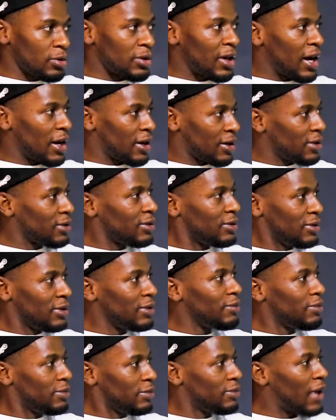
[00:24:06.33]
Like
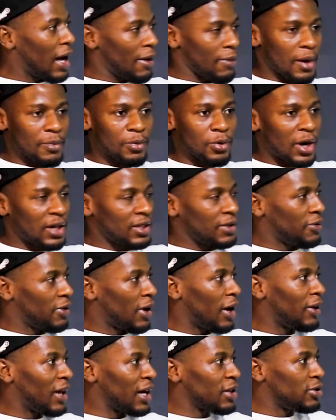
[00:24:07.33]
my bro has a
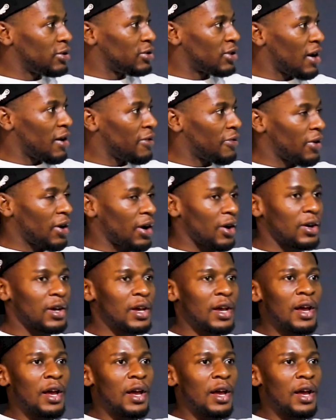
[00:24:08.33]
Ferrari, I'd like to drive a Ferrari.